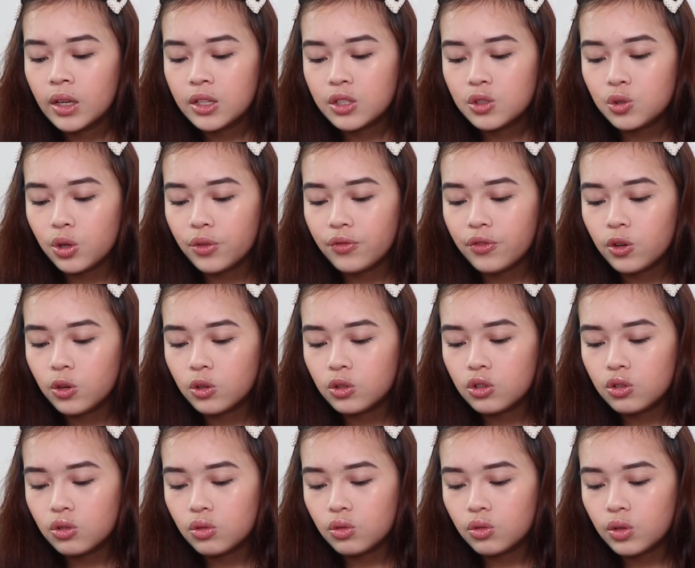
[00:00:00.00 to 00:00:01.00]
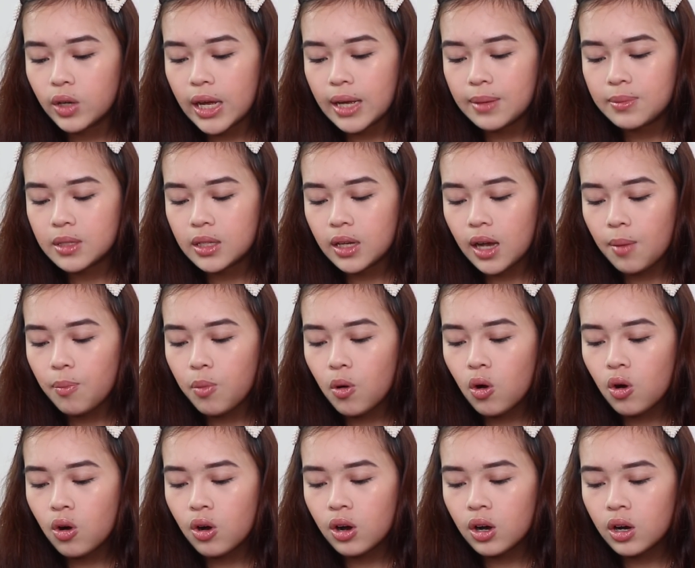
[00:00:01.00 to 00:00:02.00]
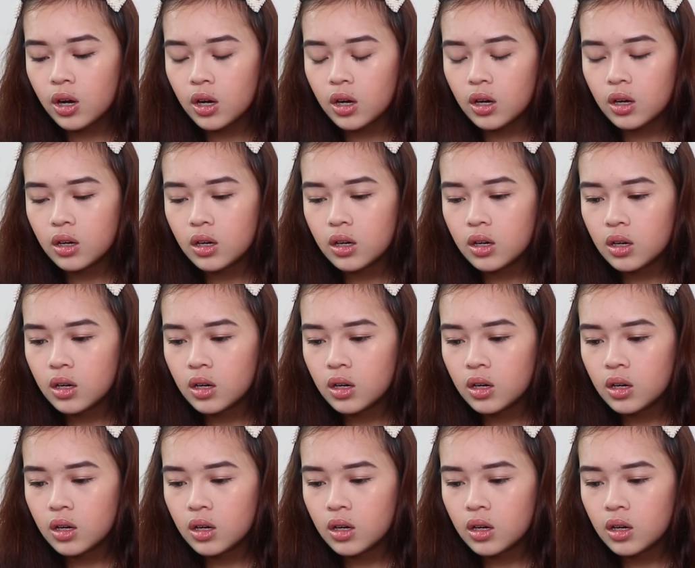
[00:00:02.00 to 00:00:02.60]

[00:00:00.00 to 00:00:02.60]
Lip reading: So if you go to Singapore,